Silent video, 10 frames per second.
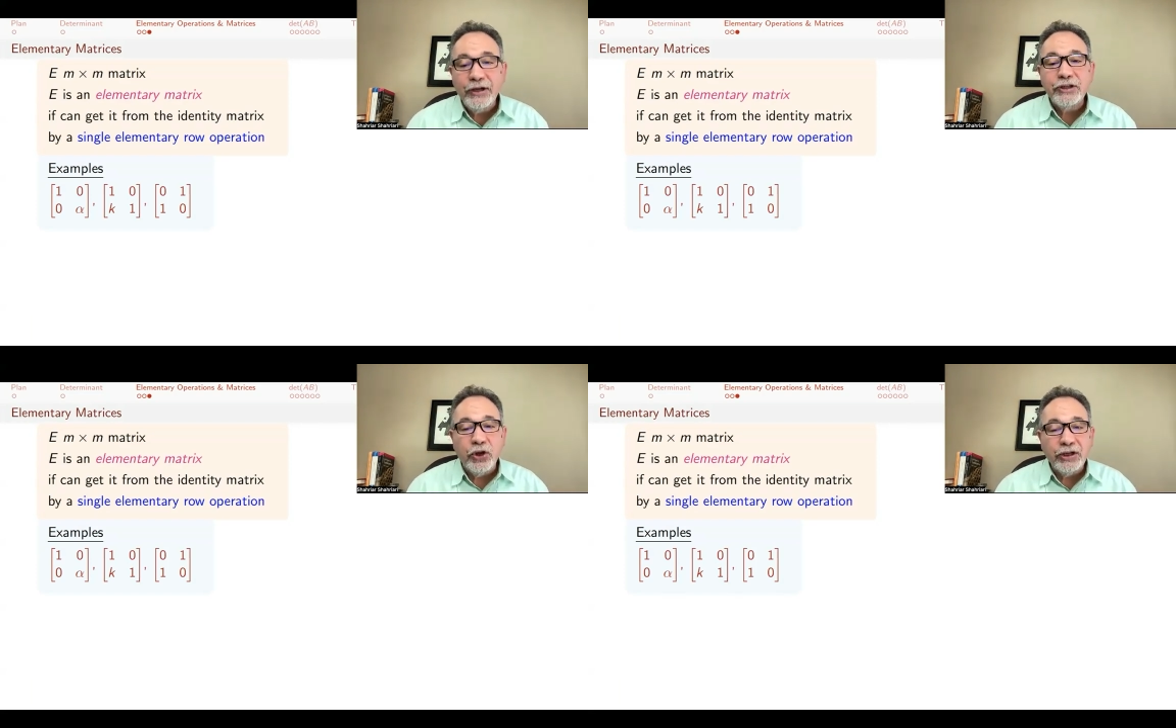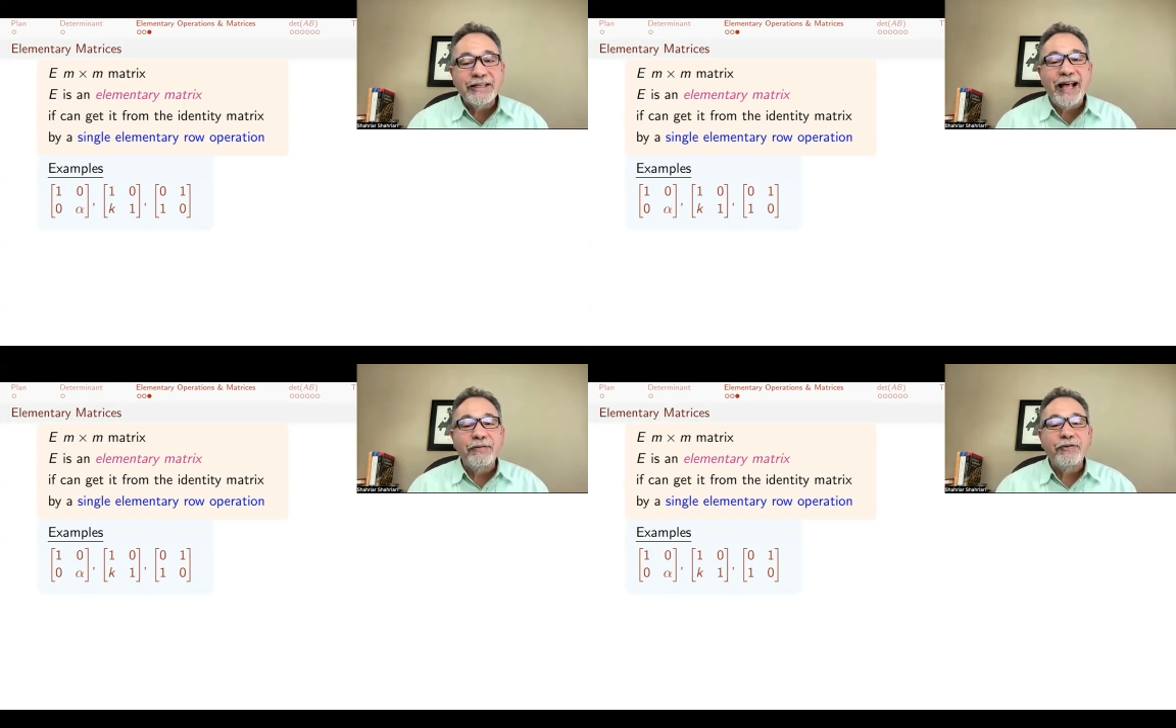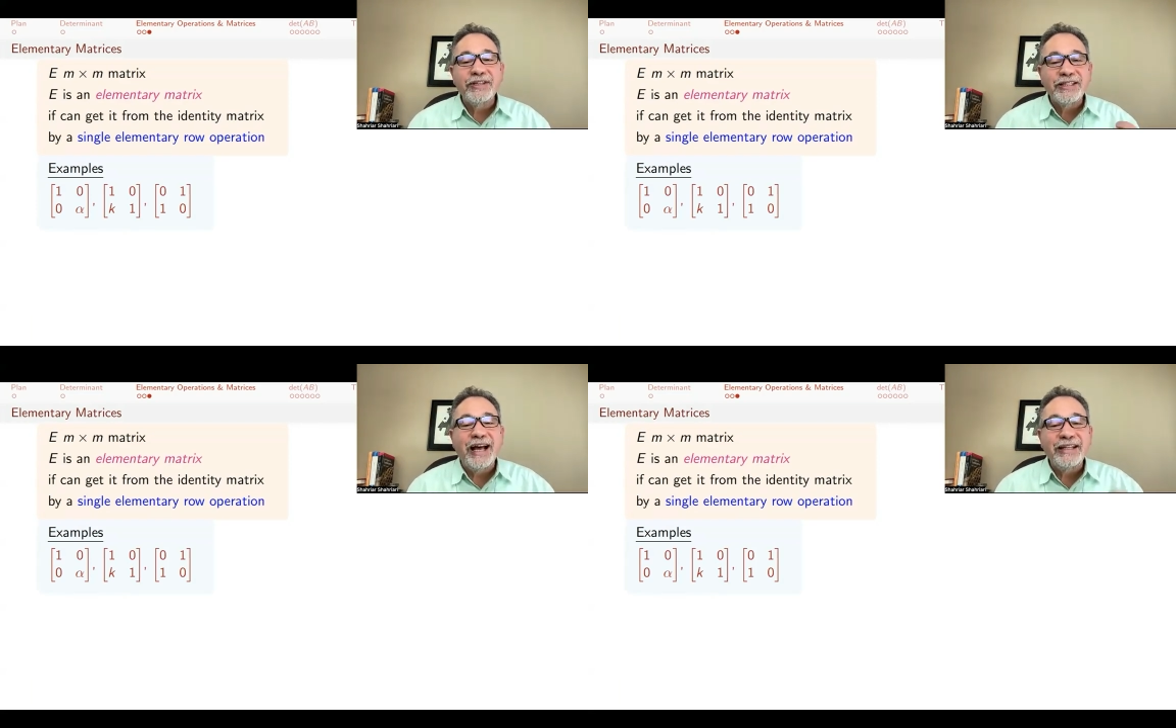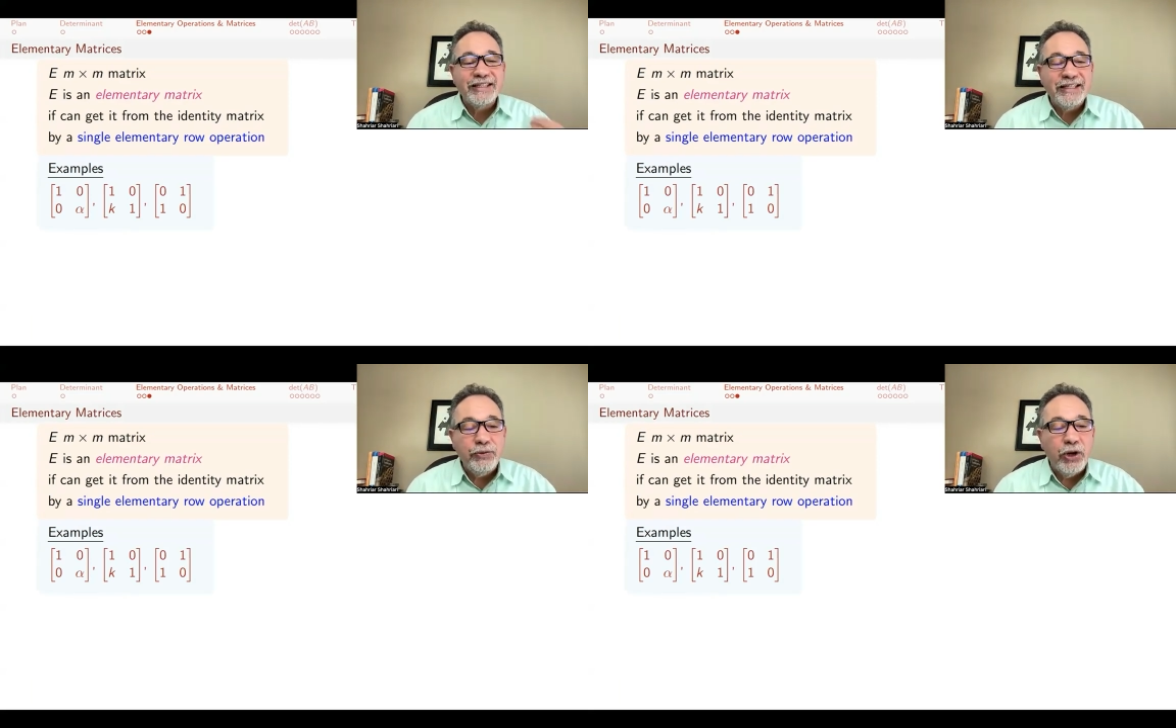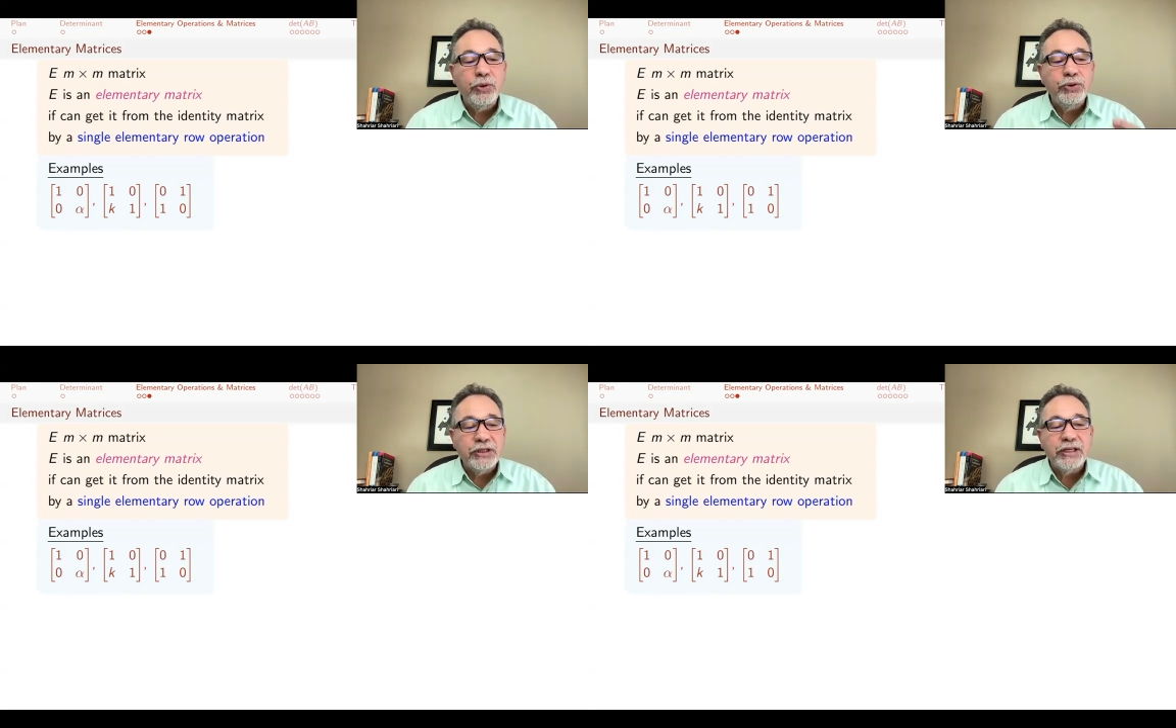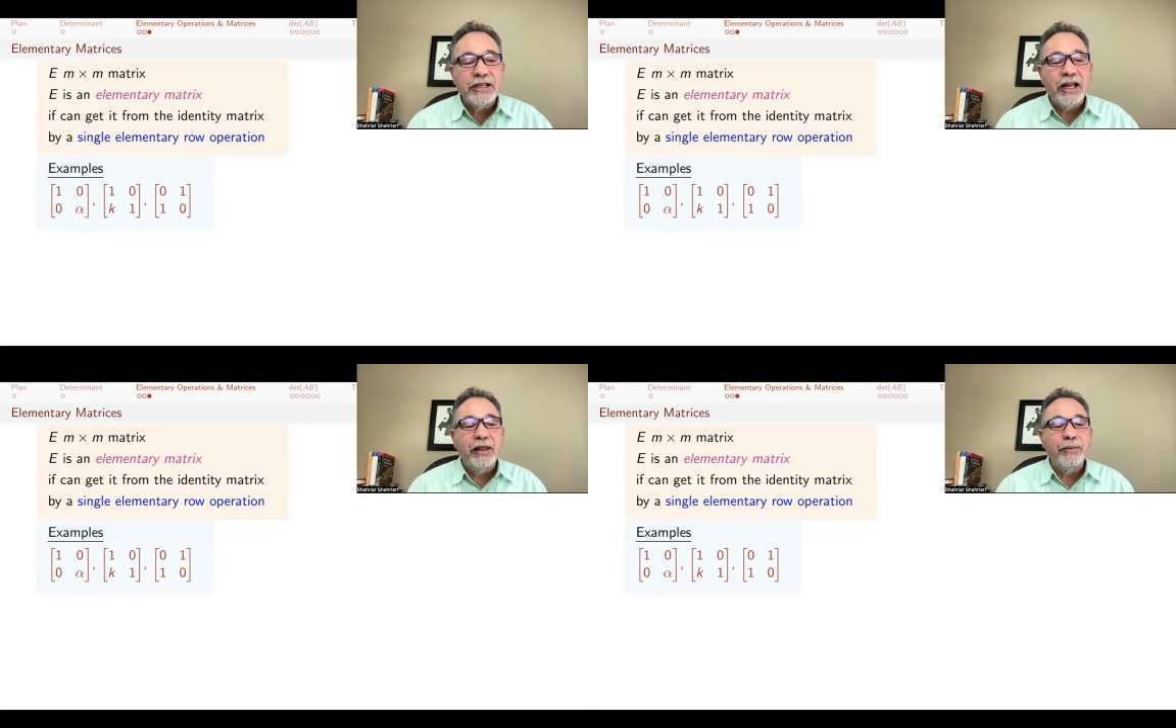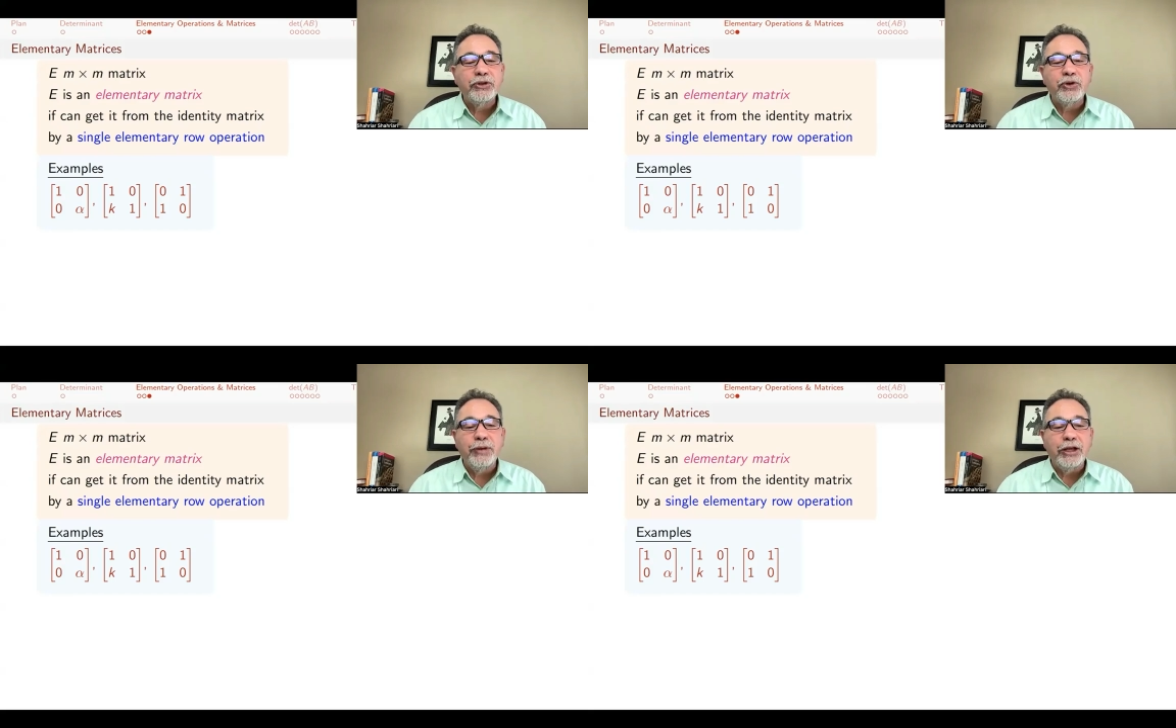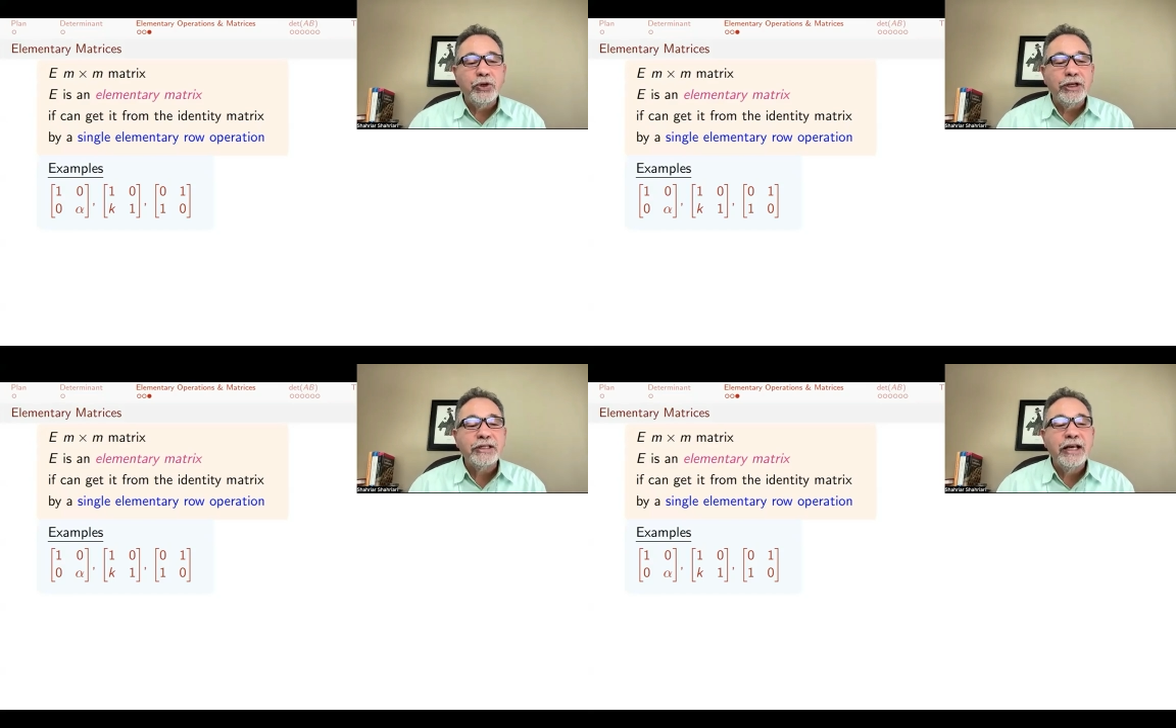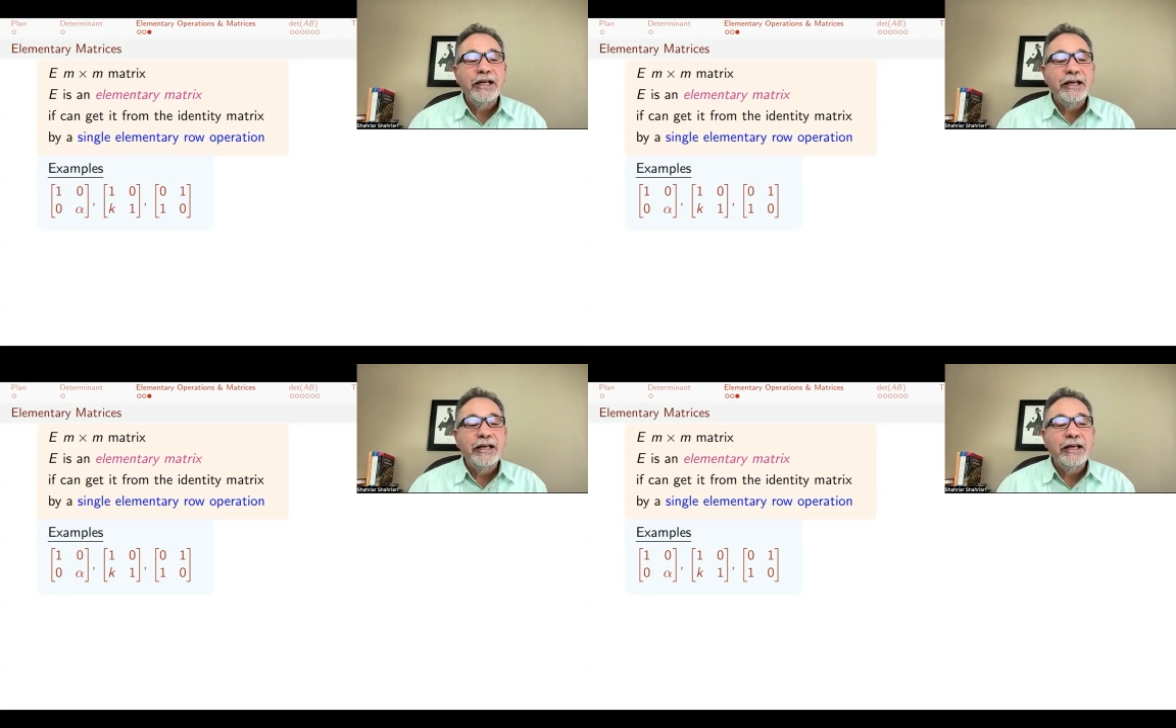As long as alpha is non-zero, this is an elementary matrix.